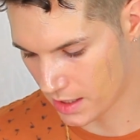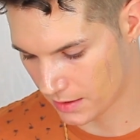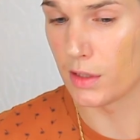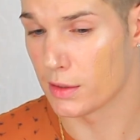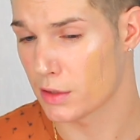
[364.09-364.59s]

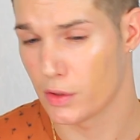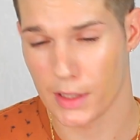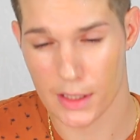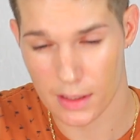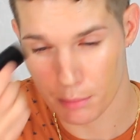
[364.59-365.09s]
So let's go
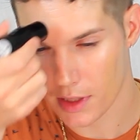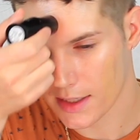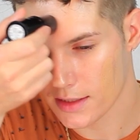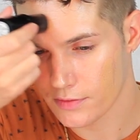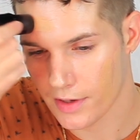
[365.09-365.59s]
ahead and apply
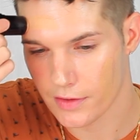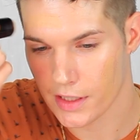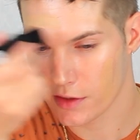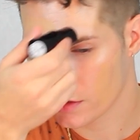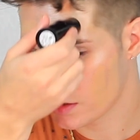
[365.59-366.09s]
this
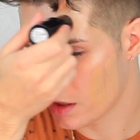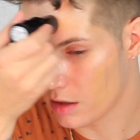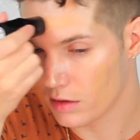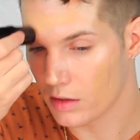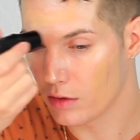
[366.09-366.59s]
foundation
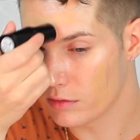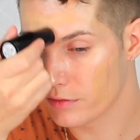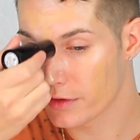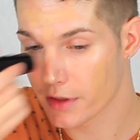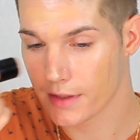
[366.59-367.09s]
all
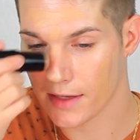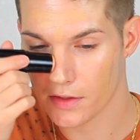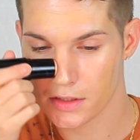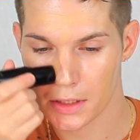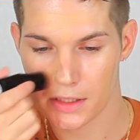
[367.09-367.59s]
over. Now
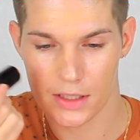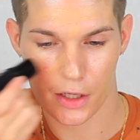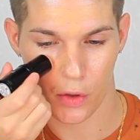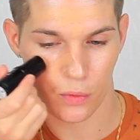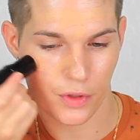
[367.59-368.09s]
this is a
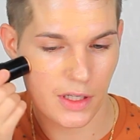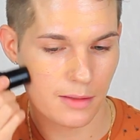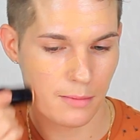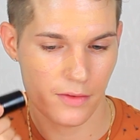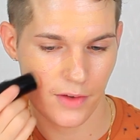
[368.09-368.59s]

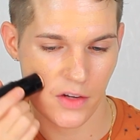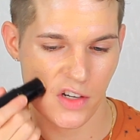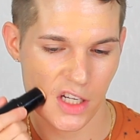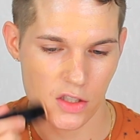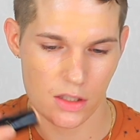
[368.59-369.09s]
cream
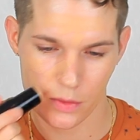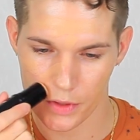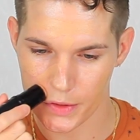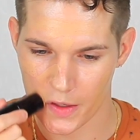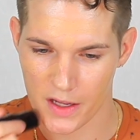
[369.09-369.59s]
foundation,
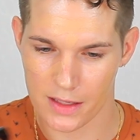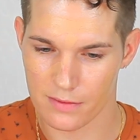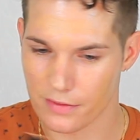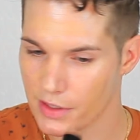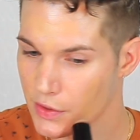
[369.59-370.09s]
which I am
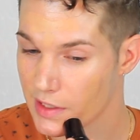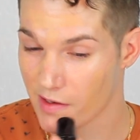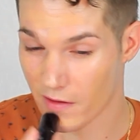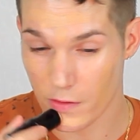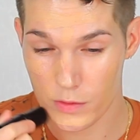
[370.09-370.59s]
very
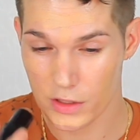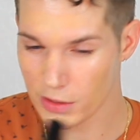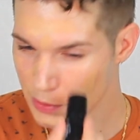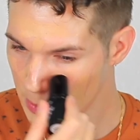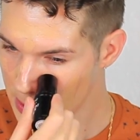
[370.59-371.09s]
new
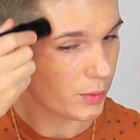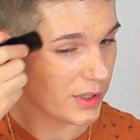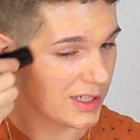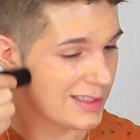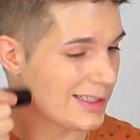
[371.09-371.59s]
to. So we're
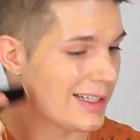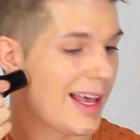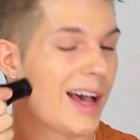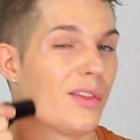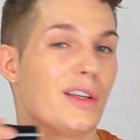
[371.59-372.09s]
gonna see
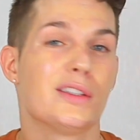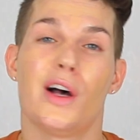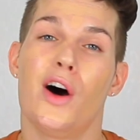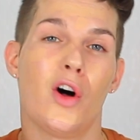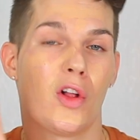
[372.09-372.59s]
how this
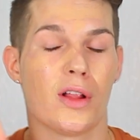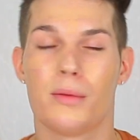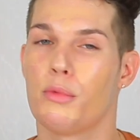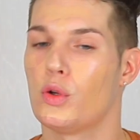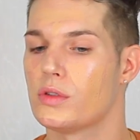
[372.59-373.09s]
all
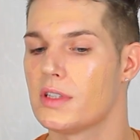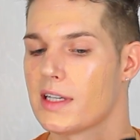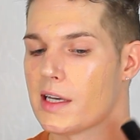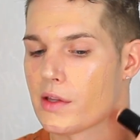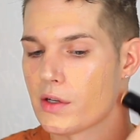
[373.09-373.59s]
pulls
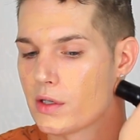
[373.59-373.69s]
together.